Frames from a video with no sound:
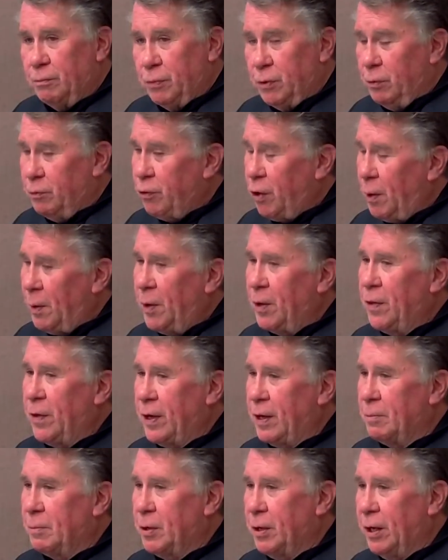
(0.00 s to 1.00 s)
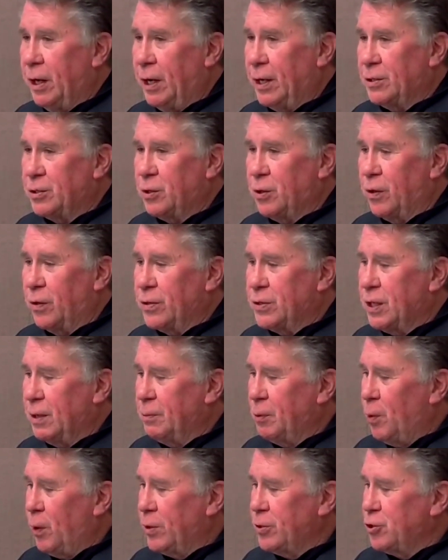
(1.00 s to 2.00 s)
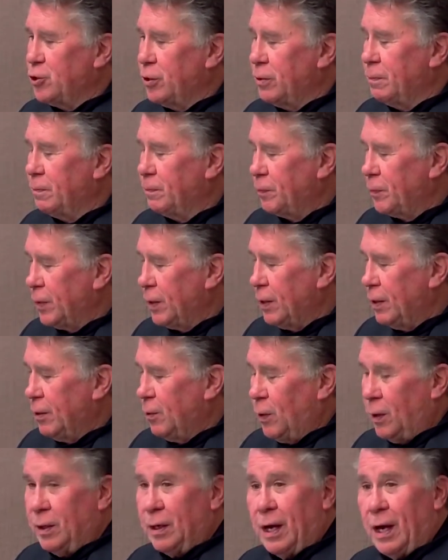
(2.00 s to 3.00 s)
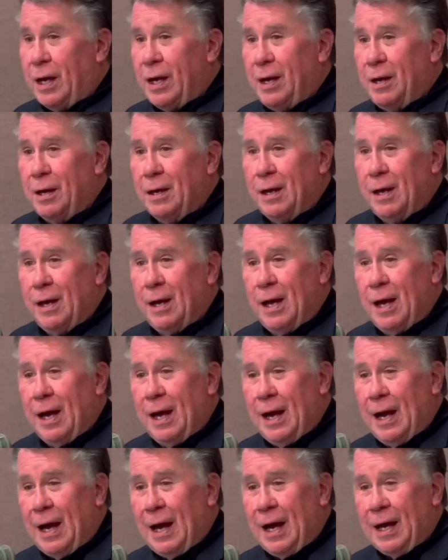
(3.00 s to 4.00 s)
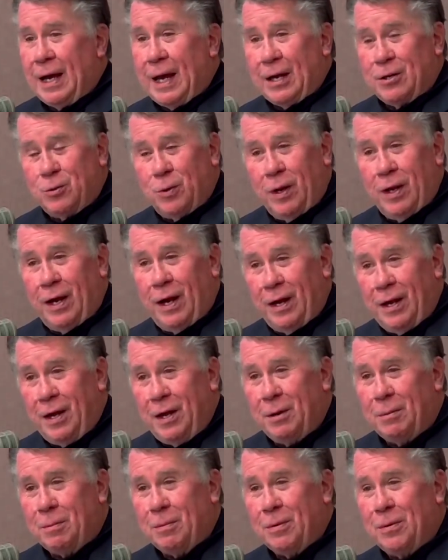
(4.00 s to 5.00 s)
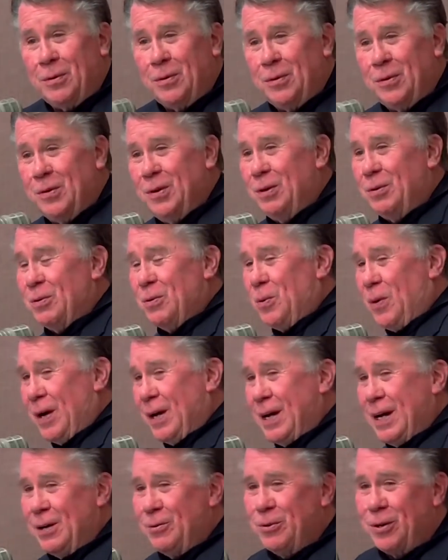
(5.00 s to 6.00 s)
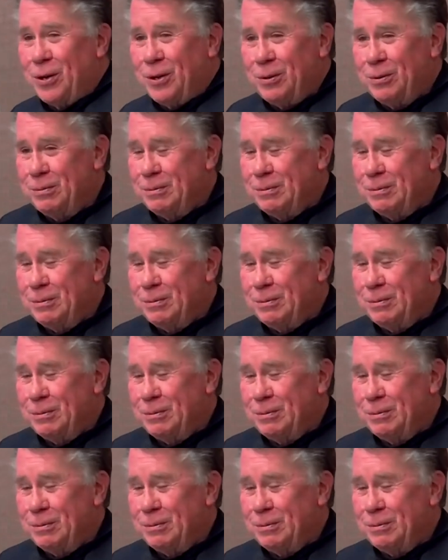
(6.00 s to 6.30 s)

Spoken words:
you probably think I'm going to ask you the same question. Well, I actually am. Yeah, why county?